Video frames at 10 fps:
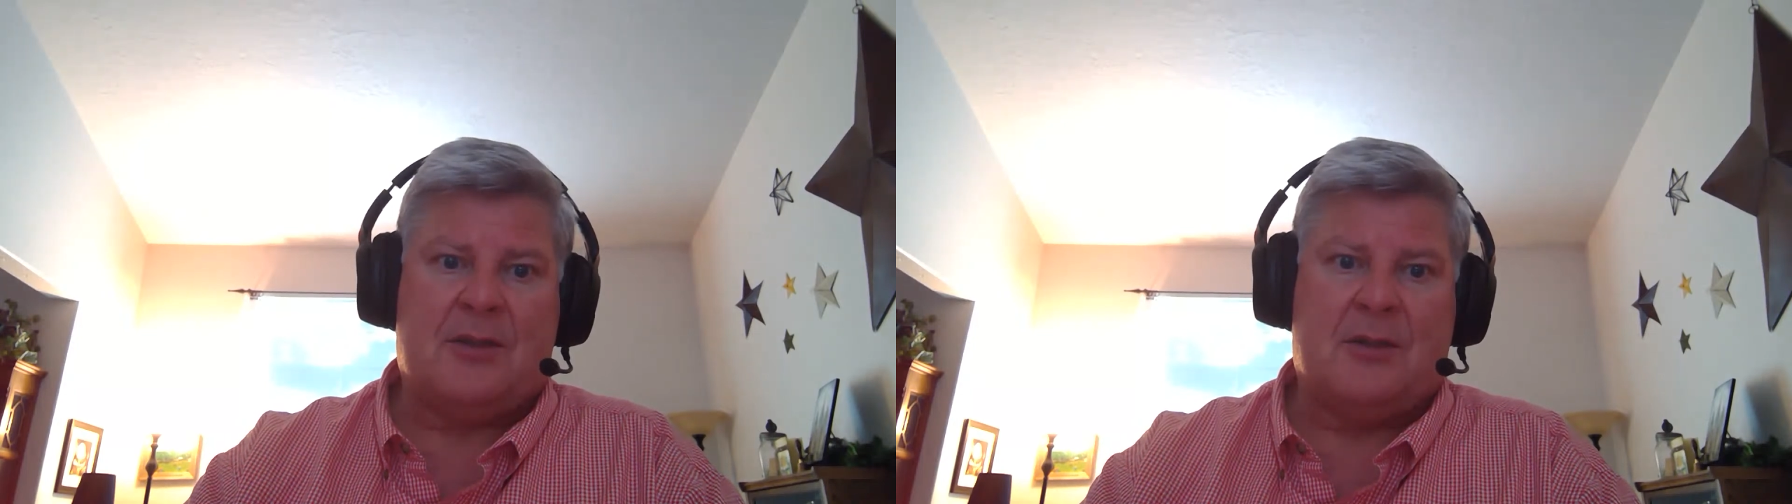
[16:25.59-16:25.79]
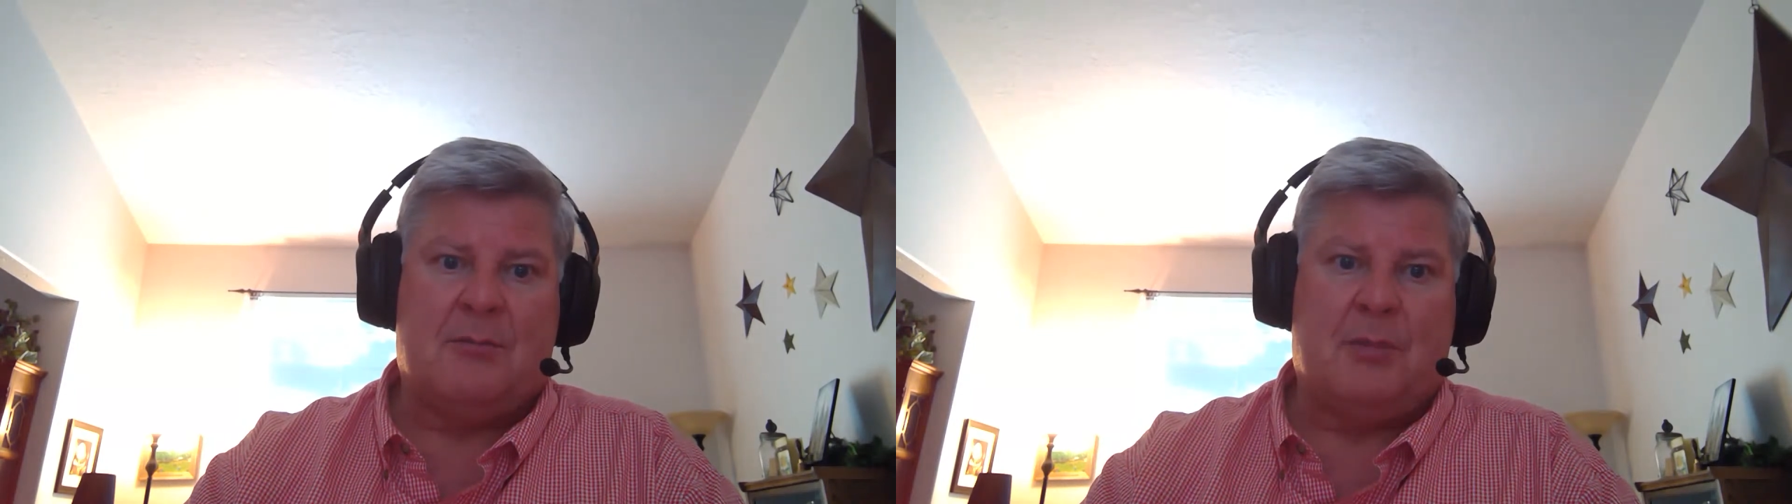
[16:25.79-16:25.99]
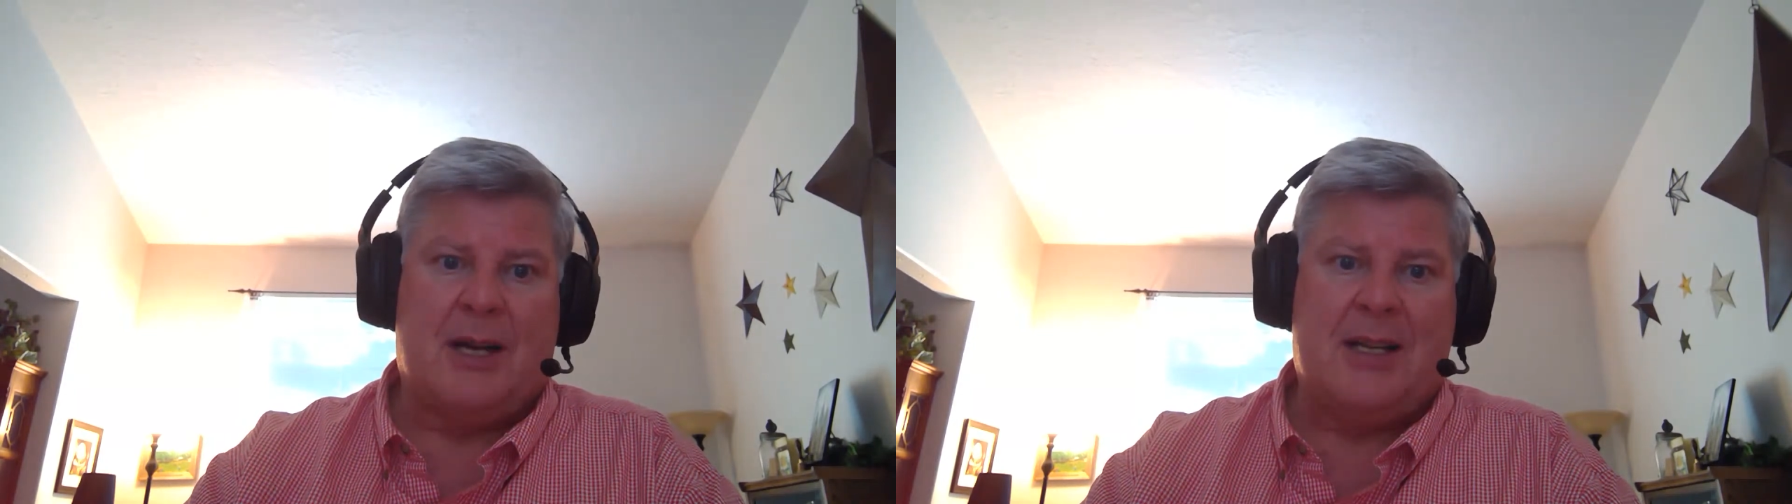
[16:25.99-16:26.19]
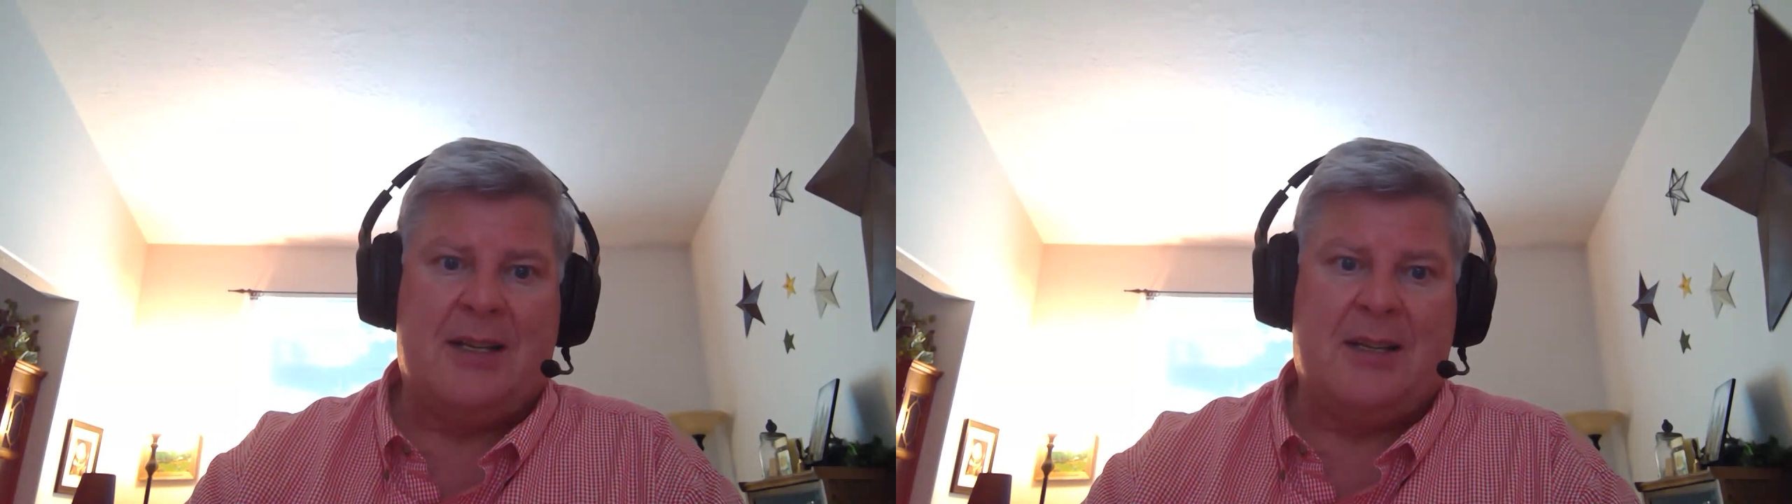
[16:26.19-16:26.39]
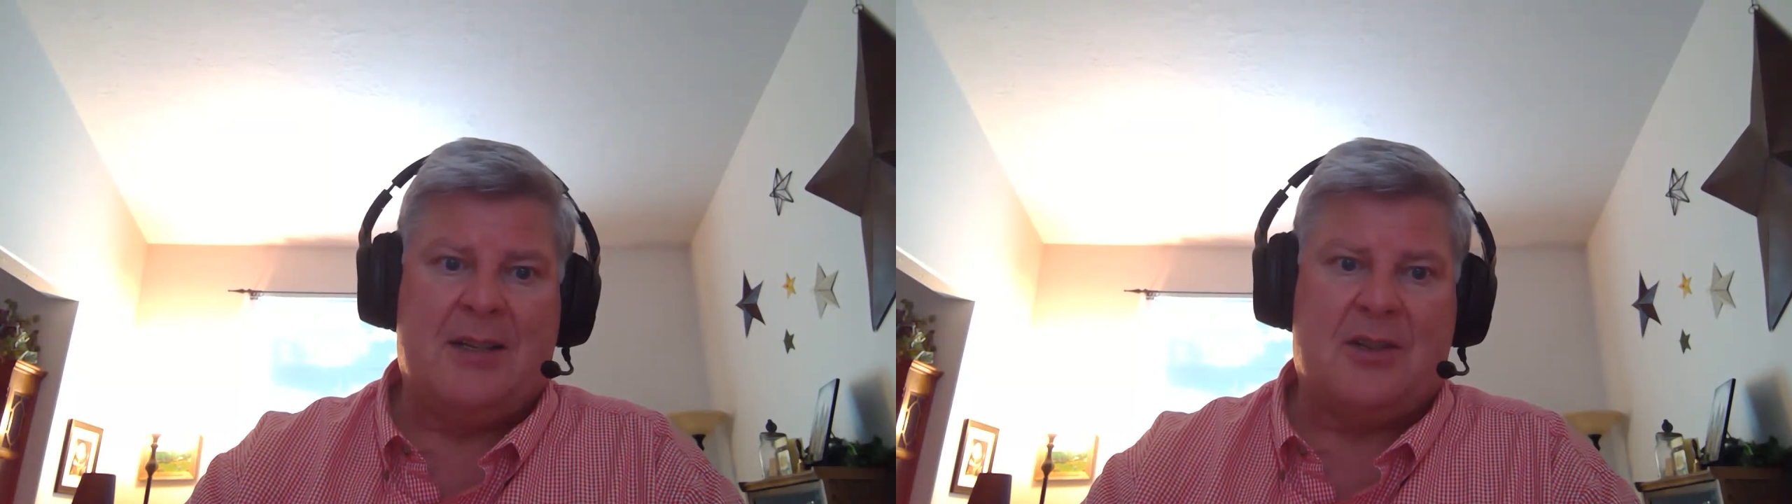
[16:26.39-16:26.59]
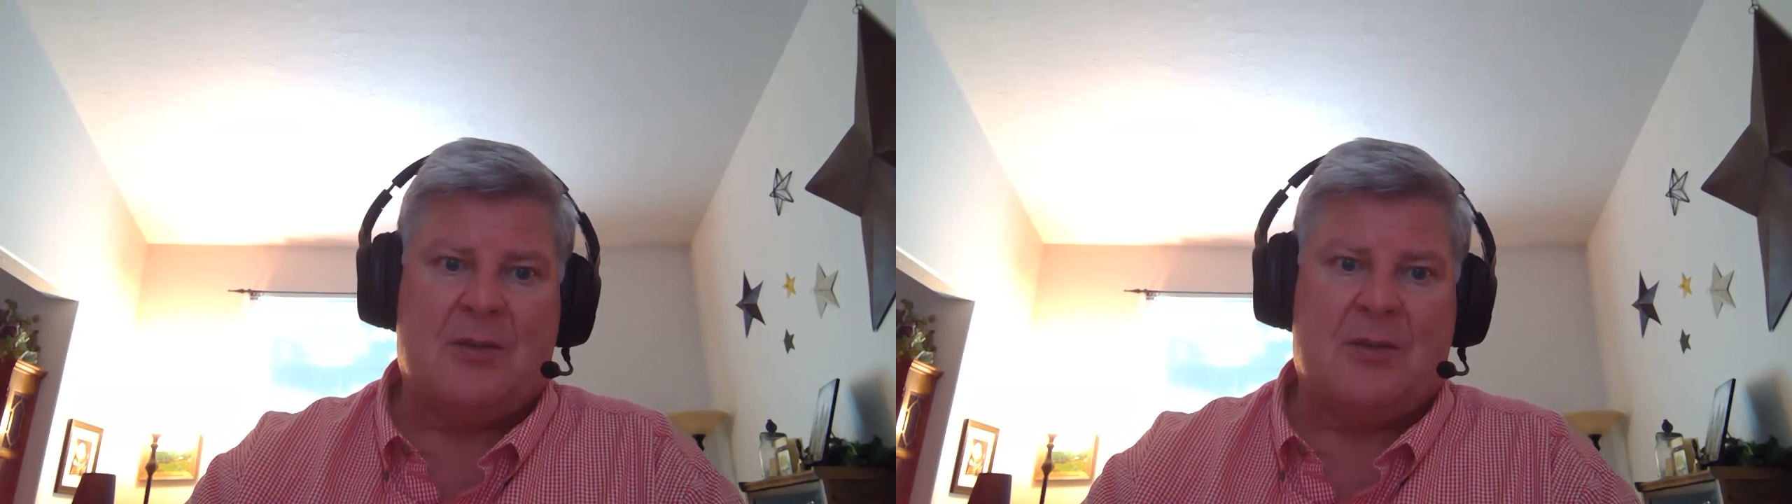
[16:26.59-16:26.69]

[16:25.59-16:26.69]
combine these